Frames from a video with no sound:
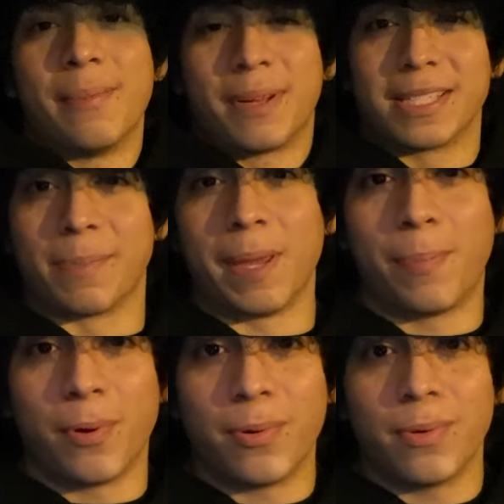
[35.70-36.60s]
Because the
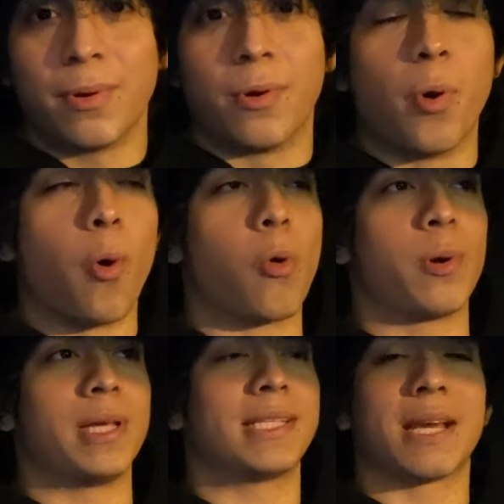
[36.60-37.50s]
people who
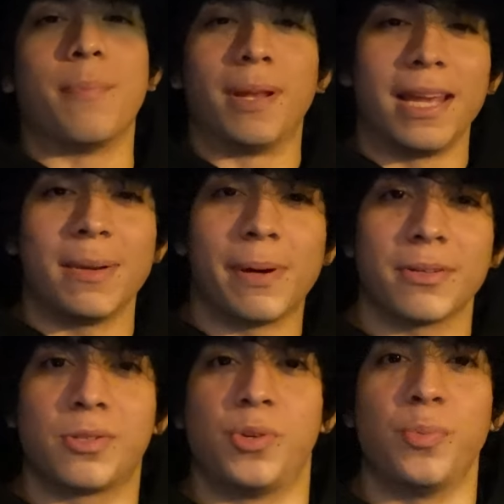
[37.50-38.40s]
always complain
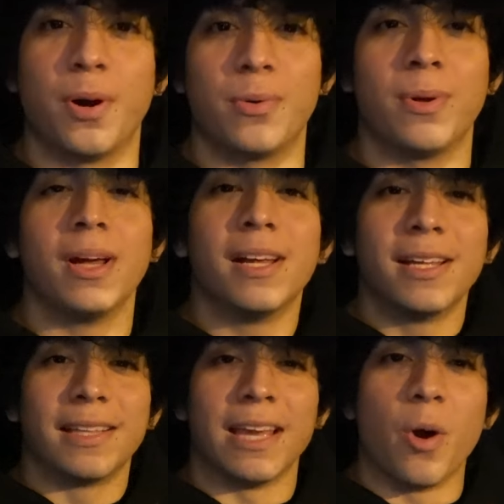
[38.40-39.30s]
about sumo,
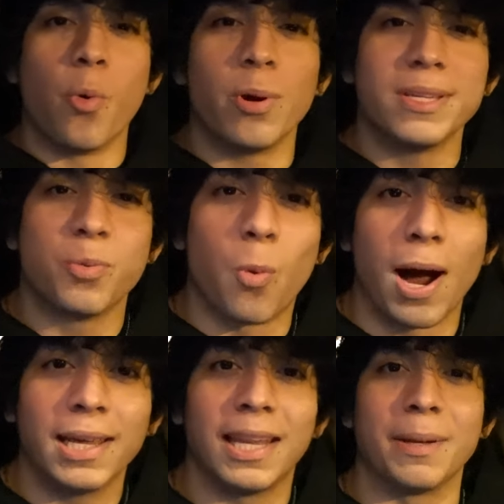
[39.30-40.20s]
they always
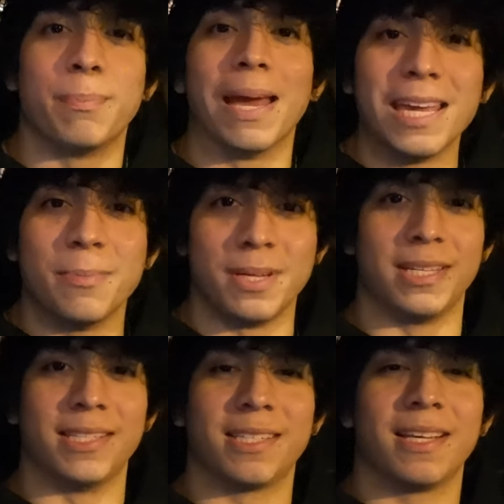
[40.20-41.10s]
whine like
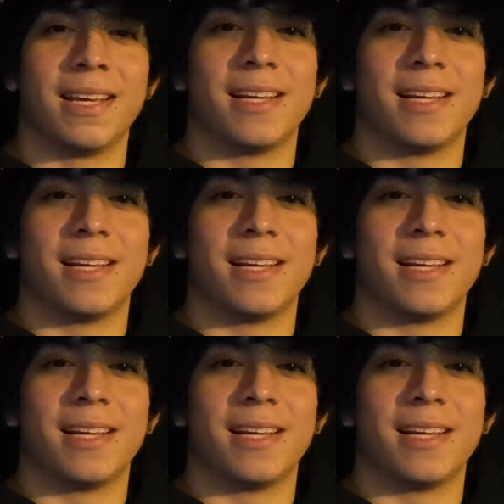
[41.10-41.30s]
babies.